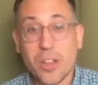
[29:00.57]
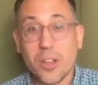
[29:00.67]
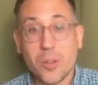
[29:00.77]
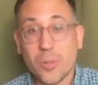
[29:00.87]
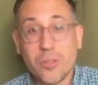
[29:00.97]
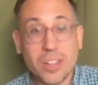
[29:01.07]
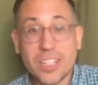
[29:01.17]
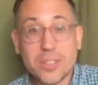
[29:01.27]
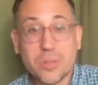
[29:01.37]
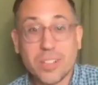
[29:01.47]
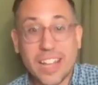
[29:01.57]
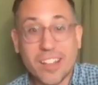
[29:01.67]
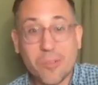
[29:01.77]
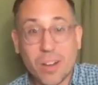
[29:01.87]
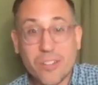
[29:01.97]
we really just were like,
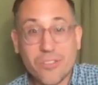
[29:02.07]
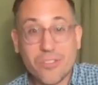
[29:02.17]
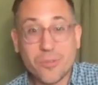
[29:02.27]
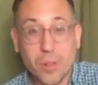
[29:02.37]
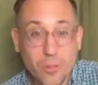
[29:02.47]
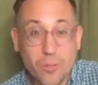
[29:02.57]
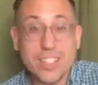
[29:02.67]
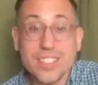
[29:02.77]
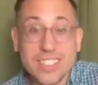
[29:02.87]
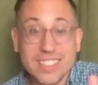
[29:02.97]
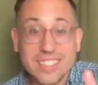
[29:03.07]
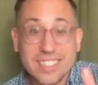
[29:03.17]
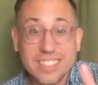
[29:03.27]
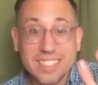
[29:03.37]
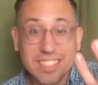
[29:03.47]
what if we just
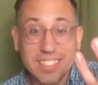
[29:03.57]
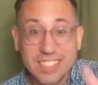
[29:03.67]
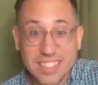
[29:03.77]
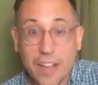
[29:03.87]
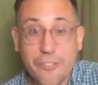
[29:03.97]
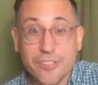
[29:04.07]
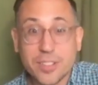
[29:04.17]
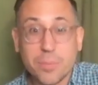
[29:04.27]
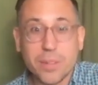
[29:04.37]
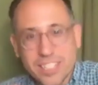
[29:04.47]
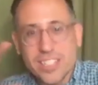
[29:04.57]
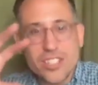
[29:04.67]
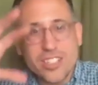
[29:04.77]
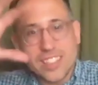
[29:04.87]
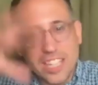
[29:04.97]
left, but didn't just
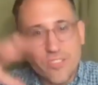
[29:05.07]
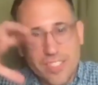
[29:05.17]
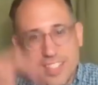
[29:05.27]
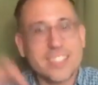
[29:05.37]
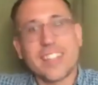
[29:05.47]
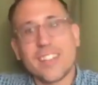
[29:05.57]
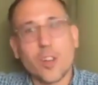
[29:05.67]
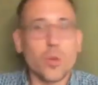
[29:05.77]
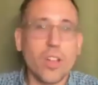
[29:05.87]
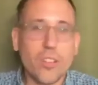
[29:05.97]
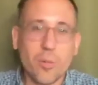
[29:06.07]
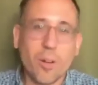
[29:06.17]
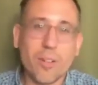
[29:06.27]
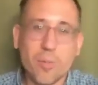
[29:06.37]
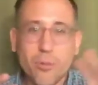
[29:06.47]
leave this city to go to another one?
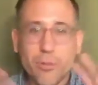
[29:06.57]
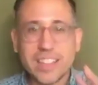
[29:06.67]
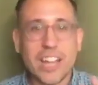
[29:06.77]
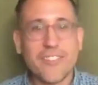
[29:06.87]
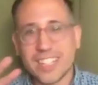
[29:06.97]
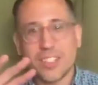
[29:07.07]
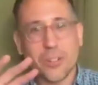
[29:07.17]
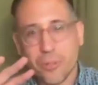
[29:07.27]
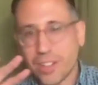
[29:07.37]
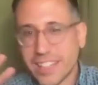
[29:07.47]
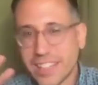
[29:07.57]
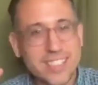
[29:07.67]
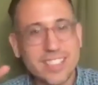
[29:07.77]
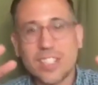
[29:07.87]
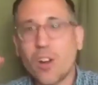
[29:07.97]
What if we left it to really
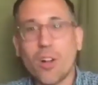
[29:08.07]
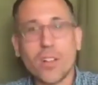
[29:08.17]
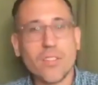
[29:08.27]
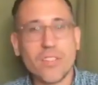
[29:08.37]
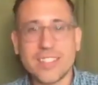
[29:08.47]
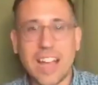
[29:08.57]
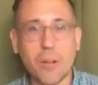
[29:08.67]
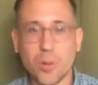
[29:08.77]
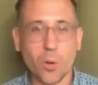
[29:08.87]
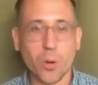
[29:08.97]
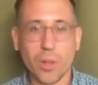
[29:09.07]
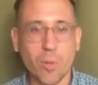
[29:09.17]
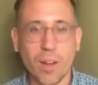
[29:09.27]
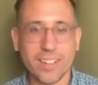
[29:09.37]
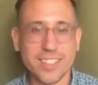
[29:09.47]
see all of this outdoor we
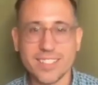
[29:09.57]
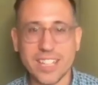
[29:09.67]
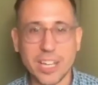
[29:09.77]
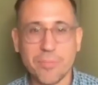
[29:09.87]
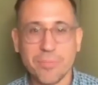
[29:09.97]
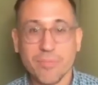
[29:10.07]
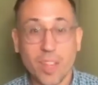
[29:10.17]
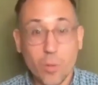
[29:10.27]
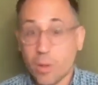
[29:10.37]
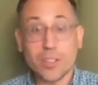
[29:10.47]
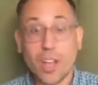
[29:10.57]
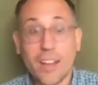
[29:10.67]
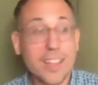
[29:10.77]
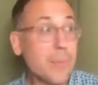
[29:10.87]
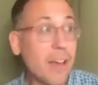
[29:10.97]
want to see? And we were talking
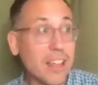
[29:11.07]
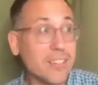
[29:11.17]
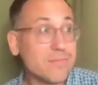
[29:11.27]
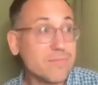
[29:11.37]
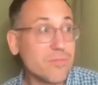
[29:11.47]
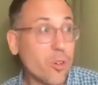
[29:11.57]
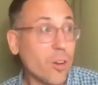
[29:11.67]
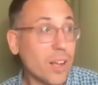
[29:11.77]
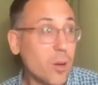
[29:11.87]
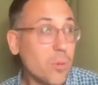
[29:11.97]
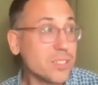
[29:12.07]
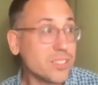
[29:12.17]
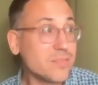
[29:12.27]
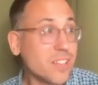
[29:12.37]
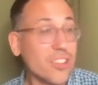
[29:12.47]
about it for almost
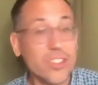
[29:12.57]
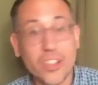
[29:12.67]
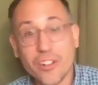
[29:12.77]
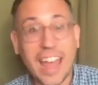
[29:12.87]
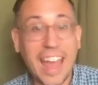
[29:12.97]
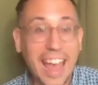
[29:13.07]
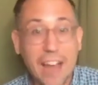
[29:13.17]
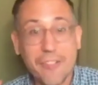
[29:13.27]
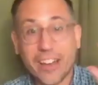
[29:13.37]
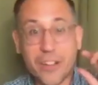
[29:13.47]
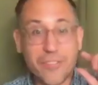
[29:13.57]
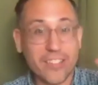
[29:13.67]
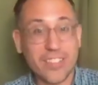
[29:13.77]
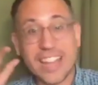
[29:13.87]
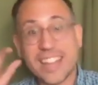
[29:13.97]
a year and a half, kind of like the
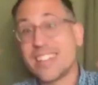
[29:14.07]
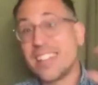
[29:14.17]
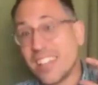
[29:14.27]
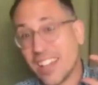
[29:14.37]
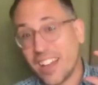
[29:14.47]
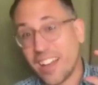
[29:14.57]
idea.